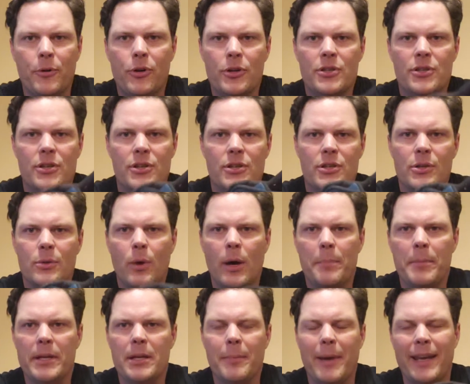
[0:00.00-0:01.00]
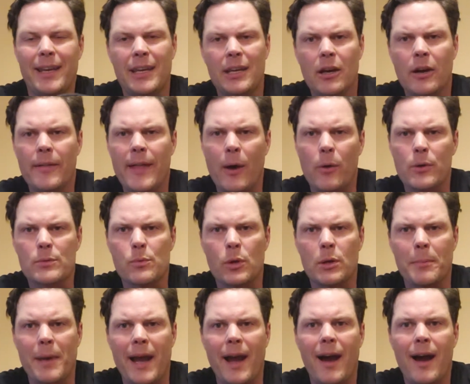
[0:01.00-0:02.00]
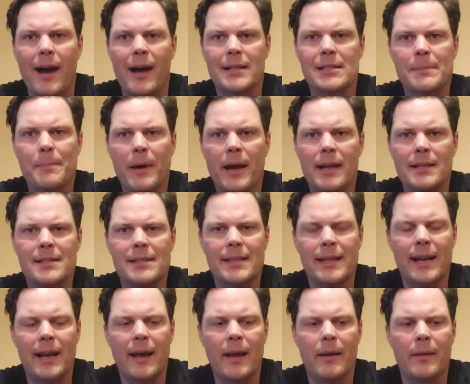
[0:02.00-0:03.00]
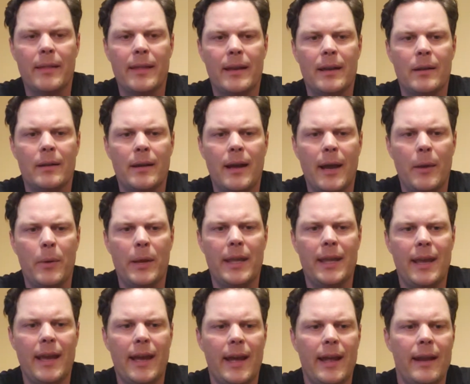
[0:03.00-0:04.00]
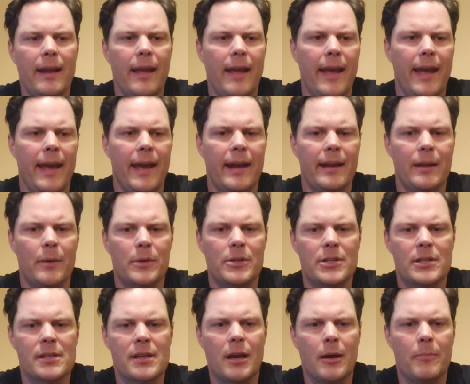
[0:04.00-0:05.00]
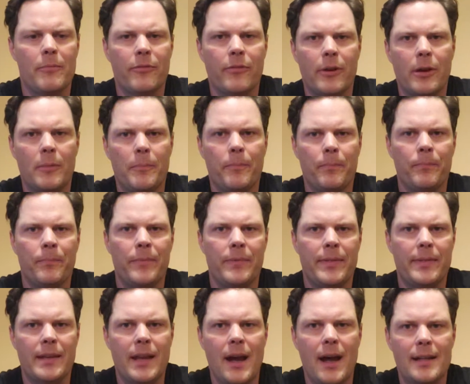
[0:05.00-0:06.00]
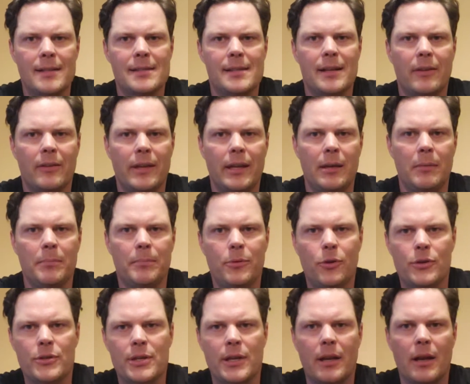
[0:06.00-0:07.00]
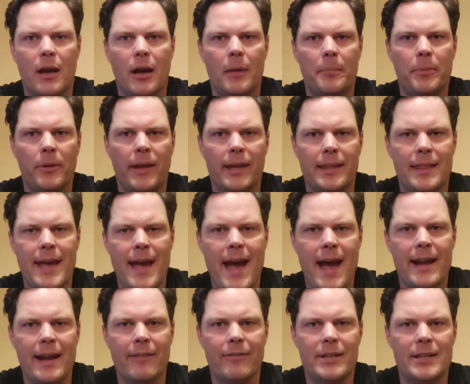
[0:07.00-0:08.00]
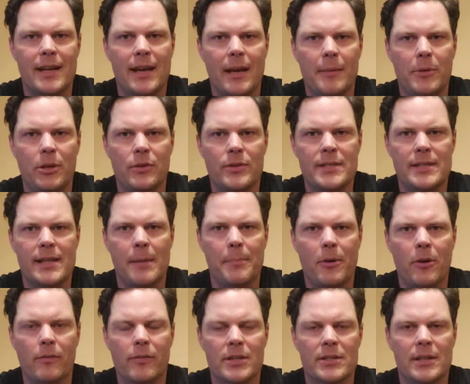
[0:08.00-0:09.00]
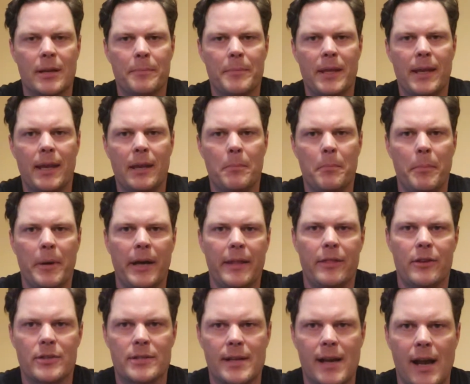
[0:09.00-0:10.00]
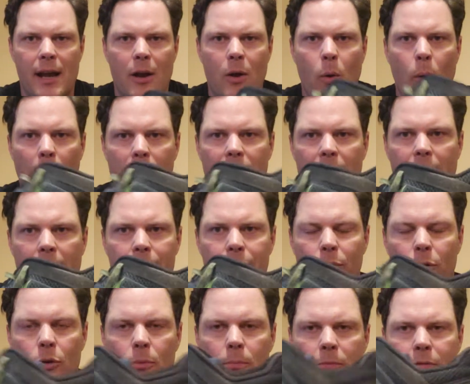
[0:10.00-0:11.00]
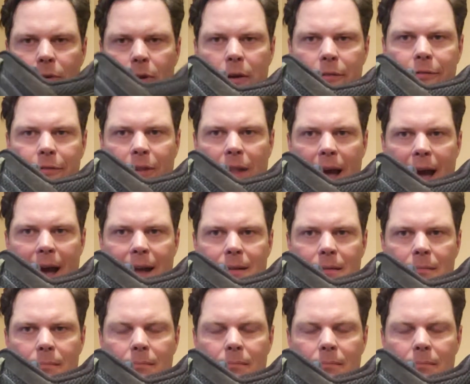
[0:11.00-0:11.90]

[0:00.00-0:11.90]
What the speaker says: push the shoe up into my heel. That was one of my hot spots that I would get, and it would just come from constantly pushing up like that every time you step over something, but there's not quite enough room for a flat